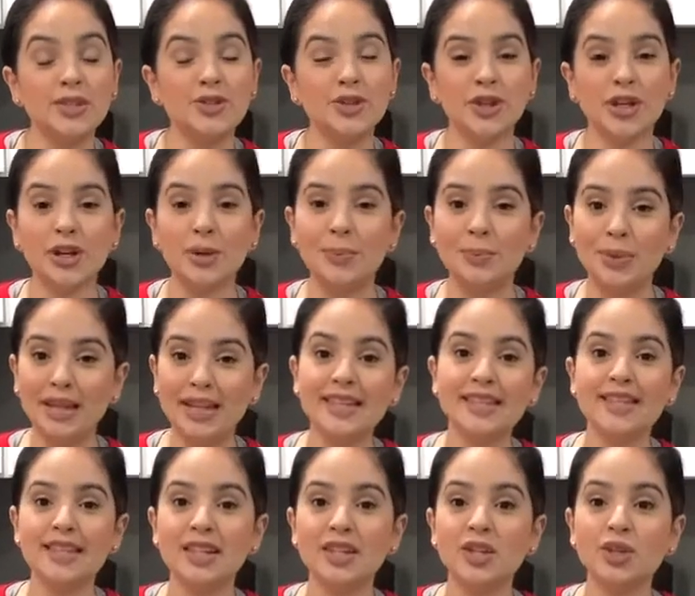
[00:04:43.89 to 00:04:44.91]
You're gonna
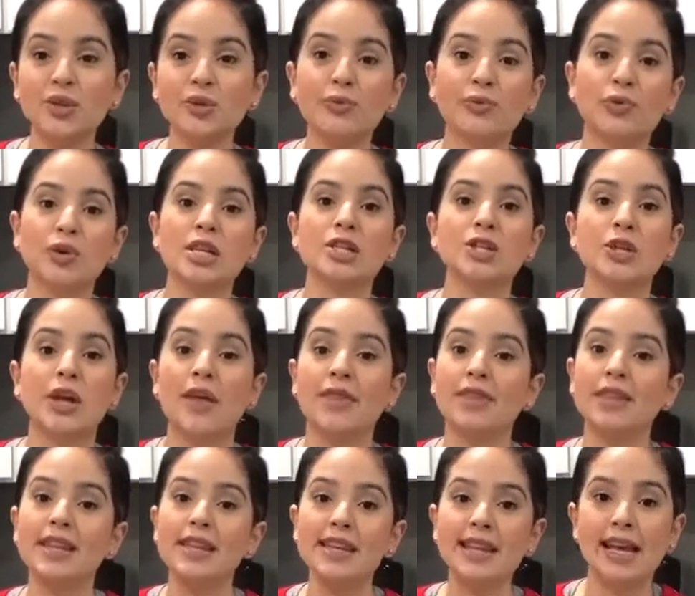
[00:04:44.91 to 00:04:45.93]
place it in your fridge, and
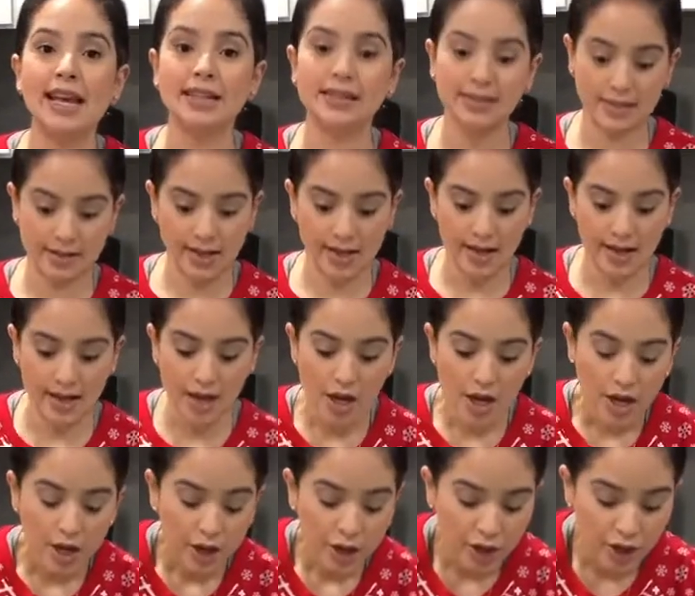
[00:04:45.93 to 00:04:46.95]
the next day
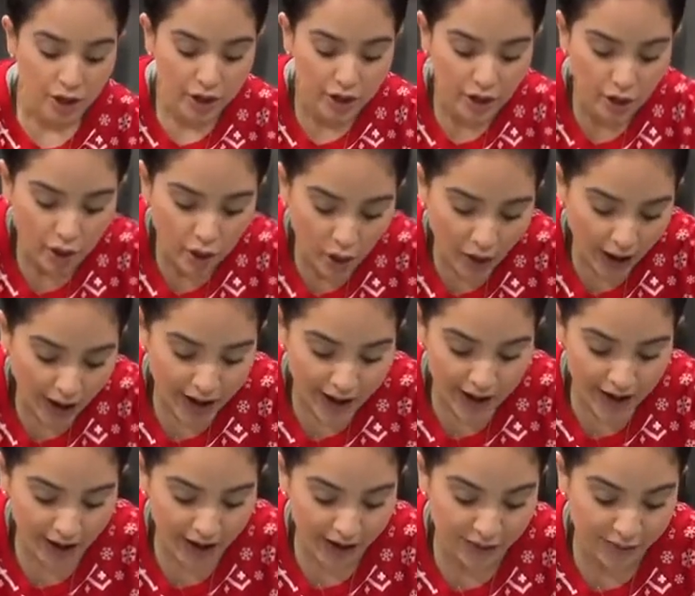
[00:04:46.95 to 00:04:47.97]
you're gonna go
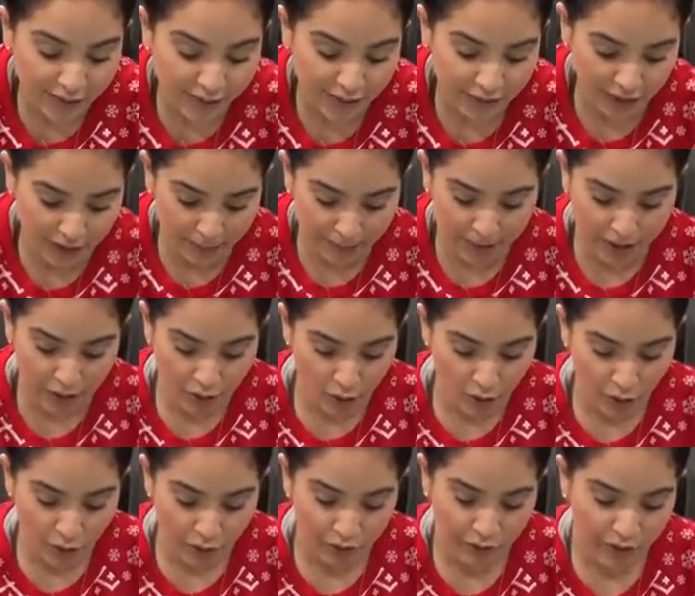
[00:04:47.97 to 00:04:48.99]
ahead and flip it
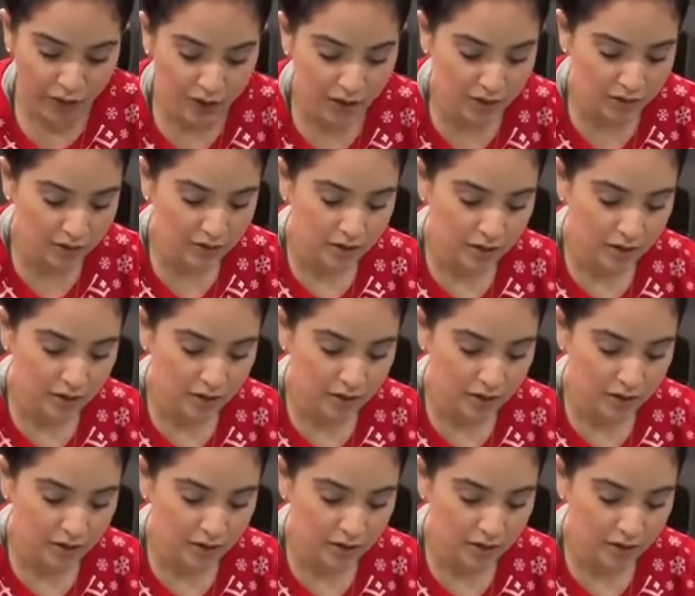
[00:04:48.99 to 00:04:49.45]
over